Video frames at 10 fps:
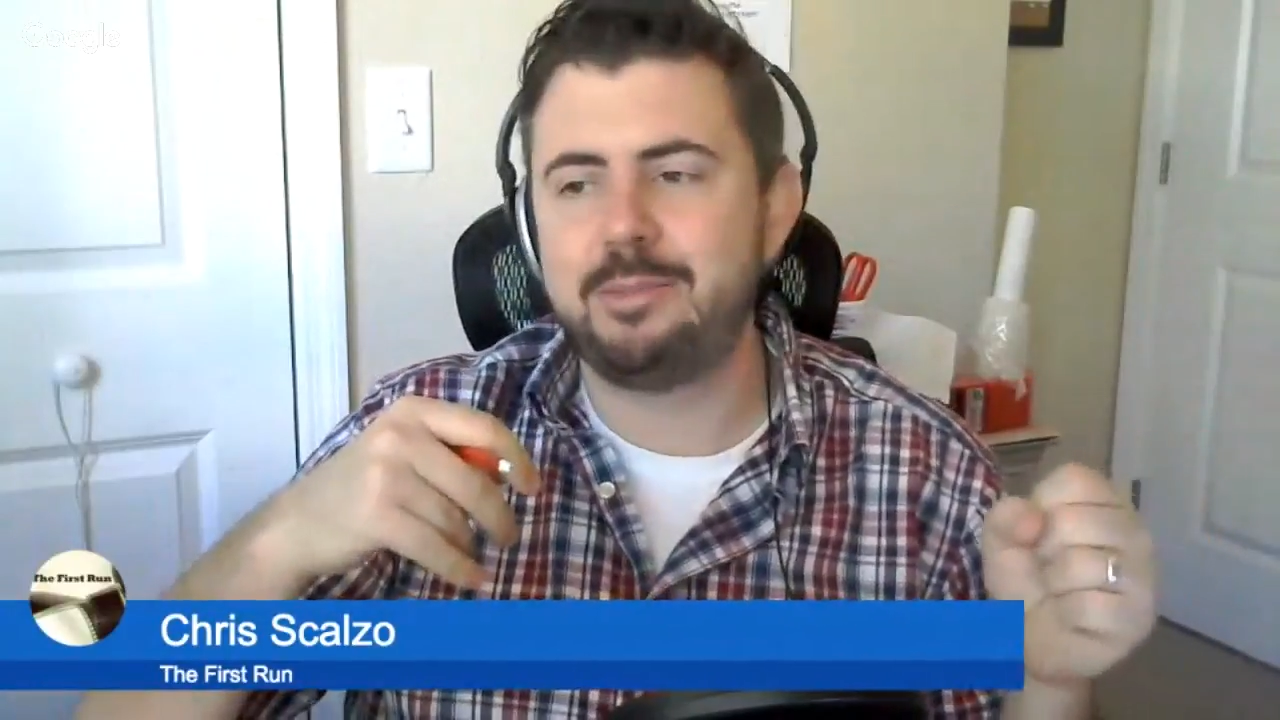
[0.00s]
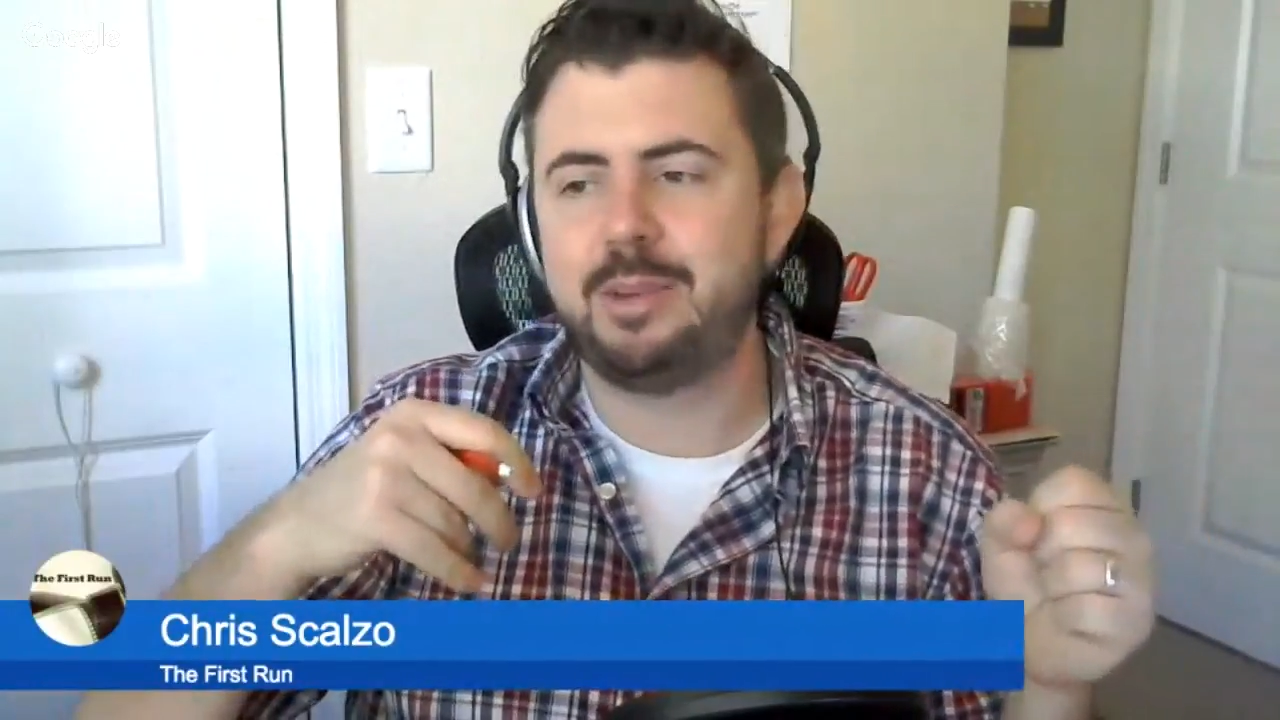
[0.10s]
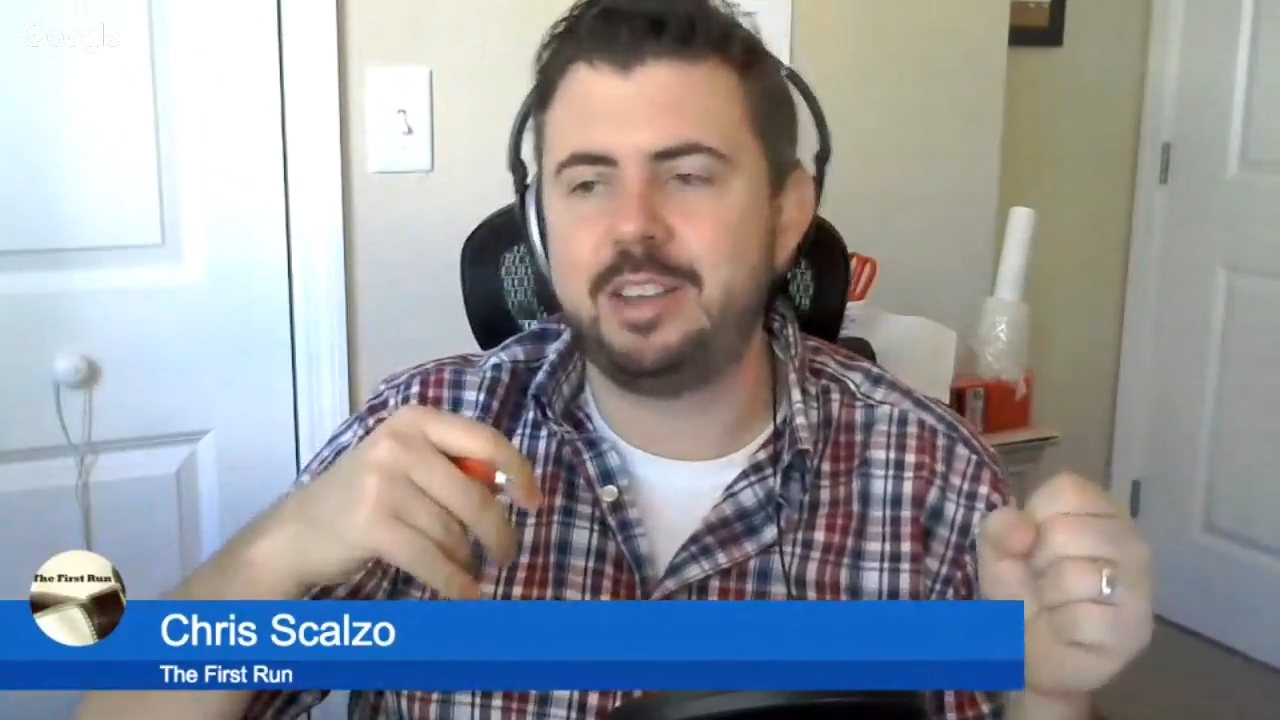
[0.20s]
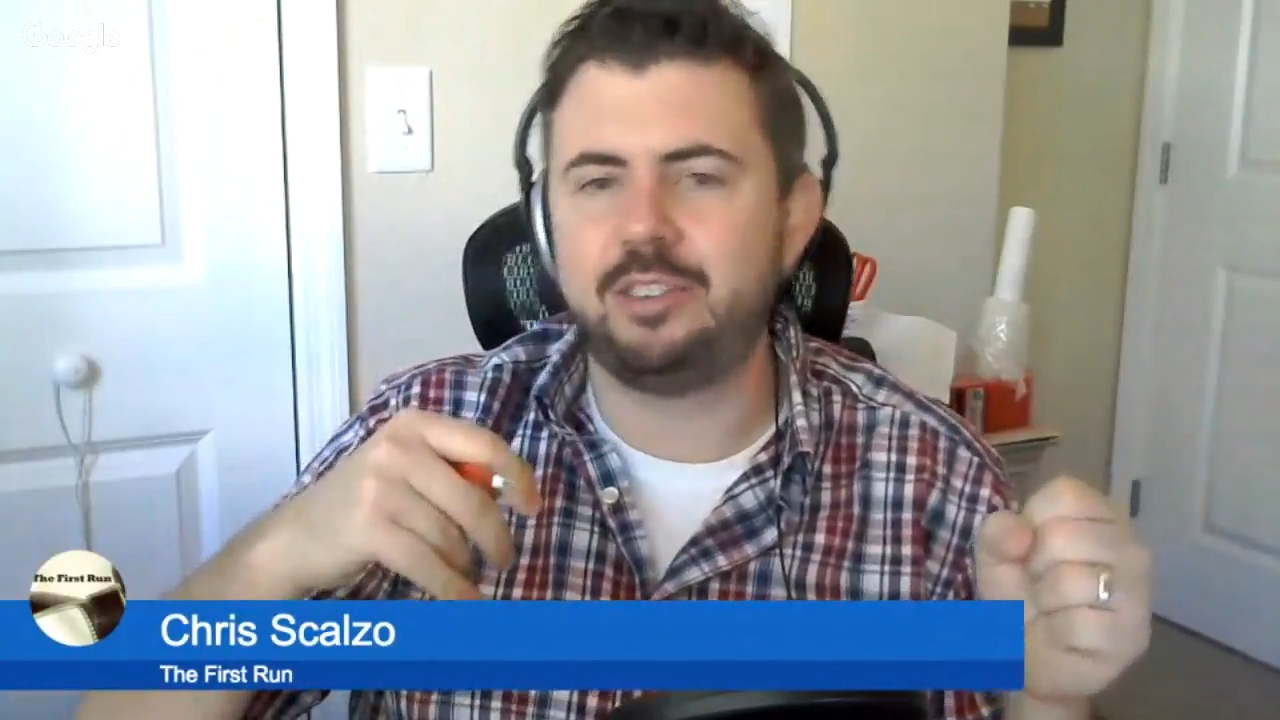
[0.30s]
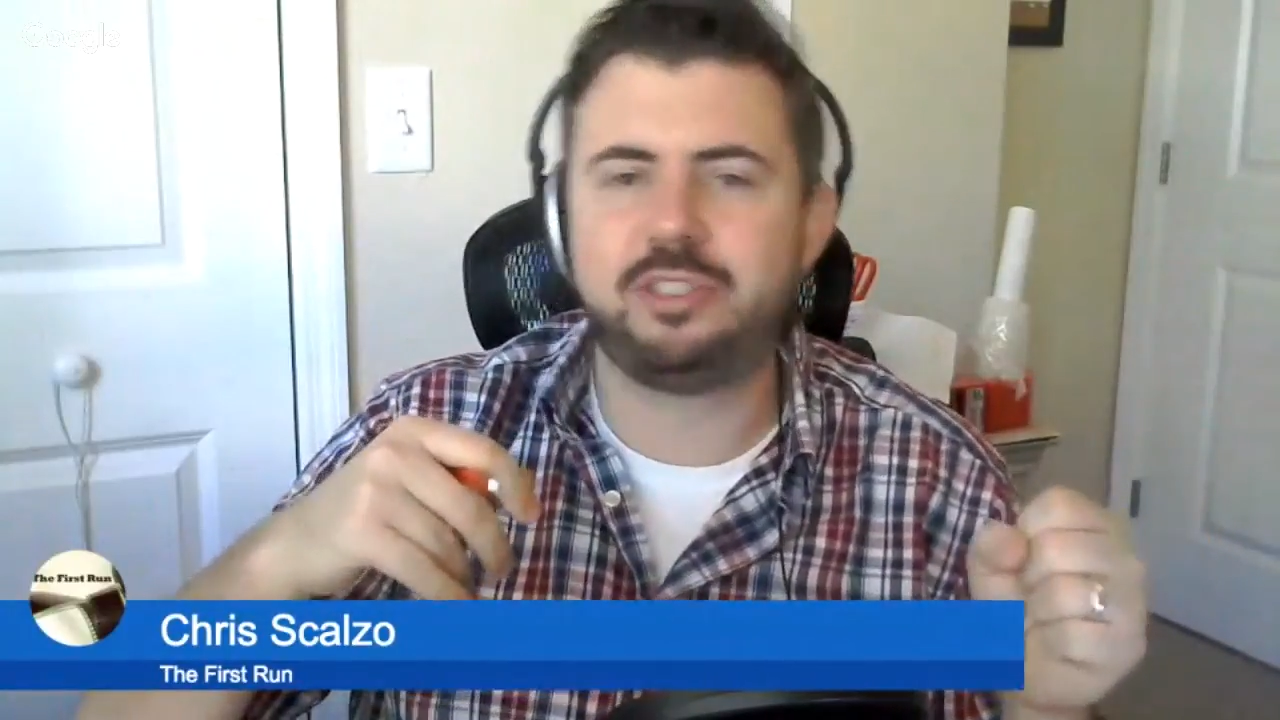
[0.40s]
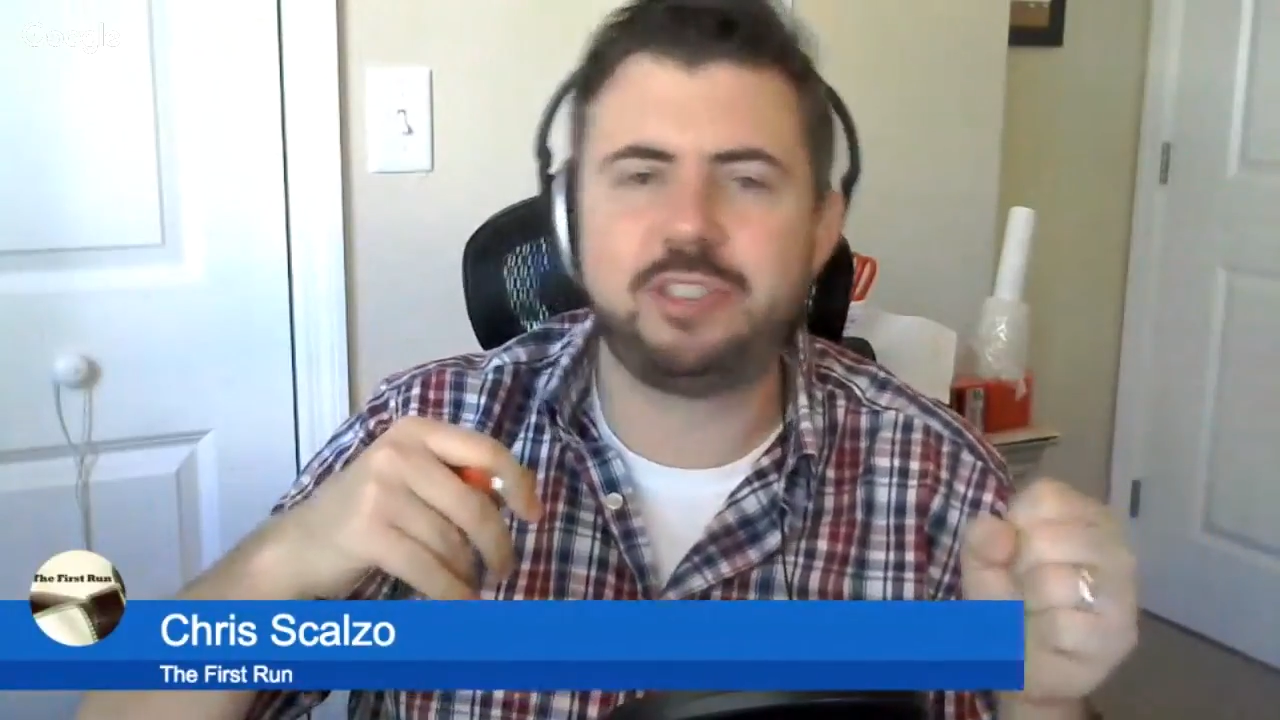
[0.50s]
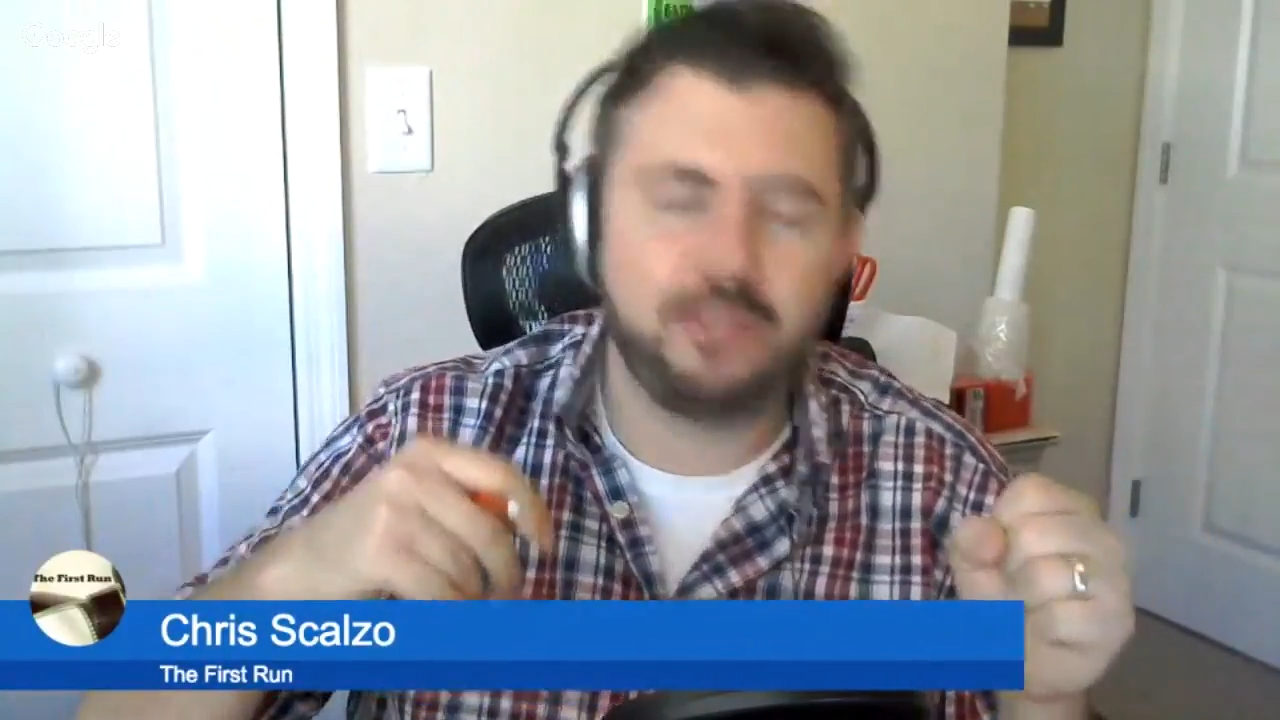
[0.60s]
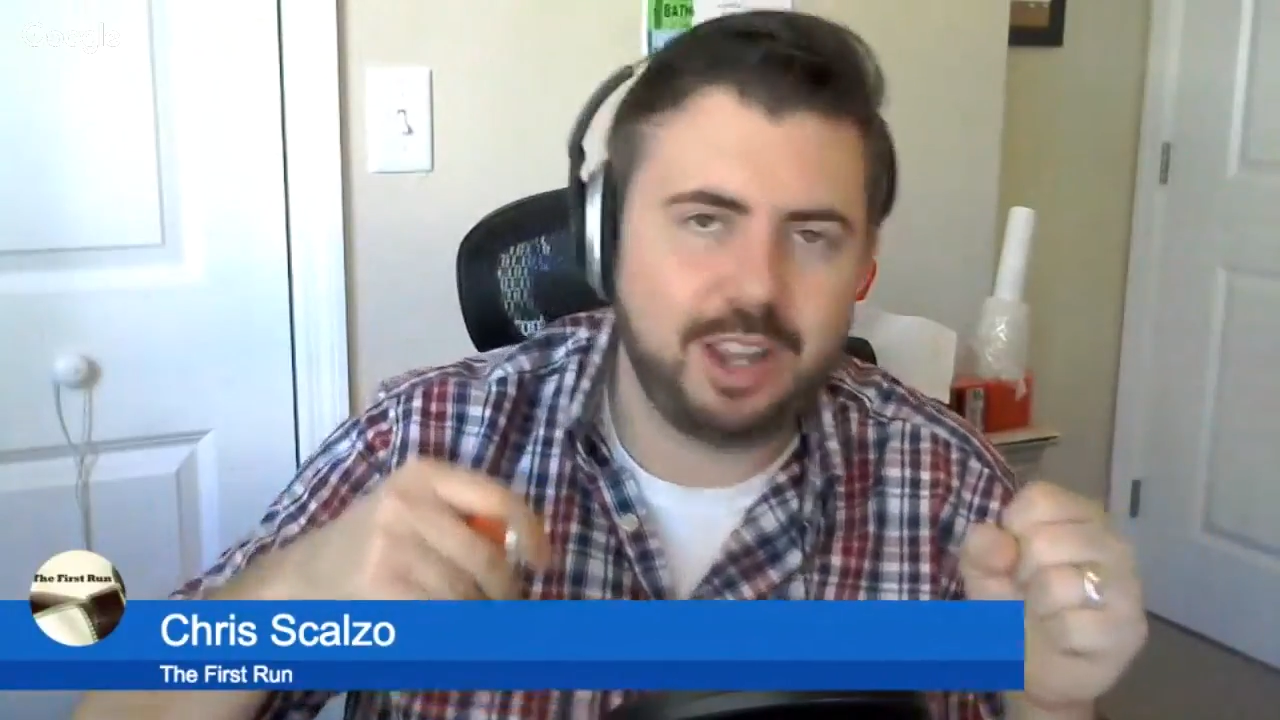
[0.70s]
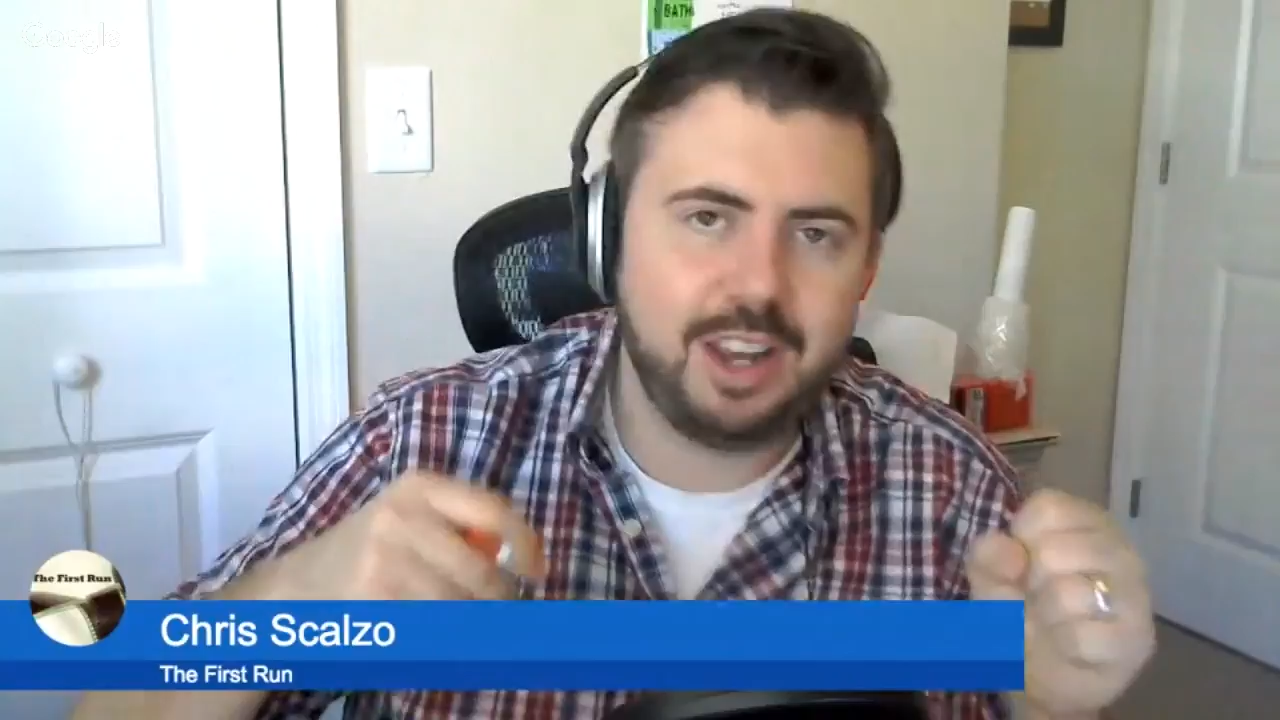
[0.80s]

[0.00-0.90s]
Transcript: but he's shoving it